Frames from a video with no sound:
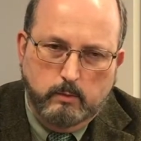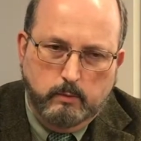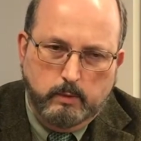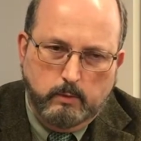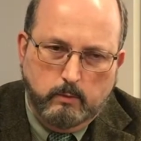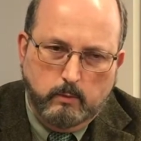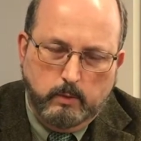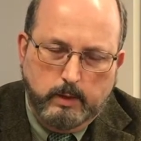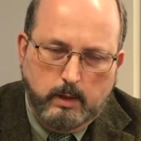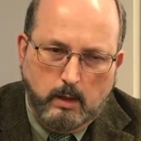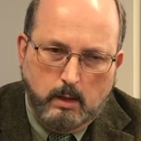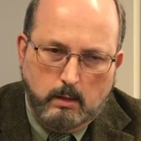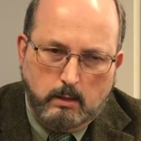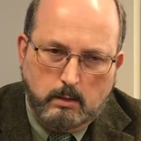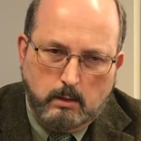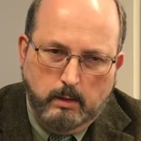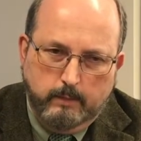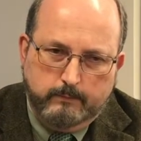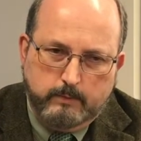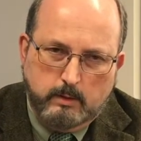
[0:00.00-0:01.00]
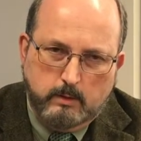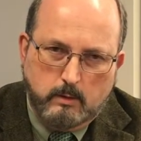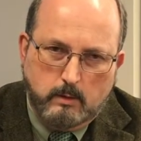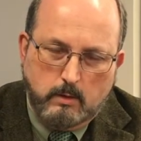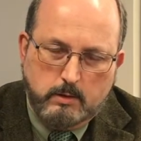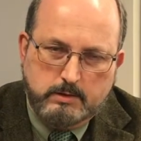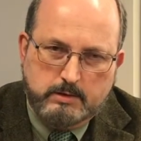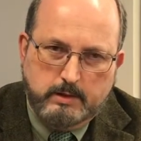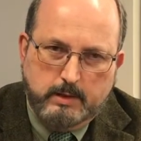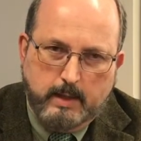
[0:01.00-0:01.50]
we hired Clifton
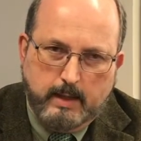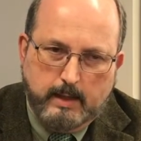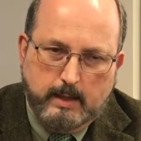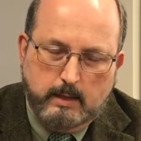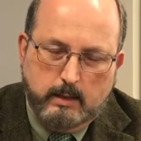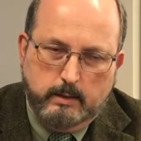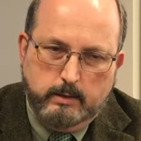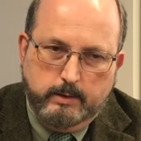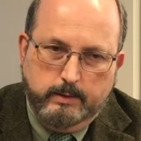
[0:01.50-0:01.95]
Larson Allen,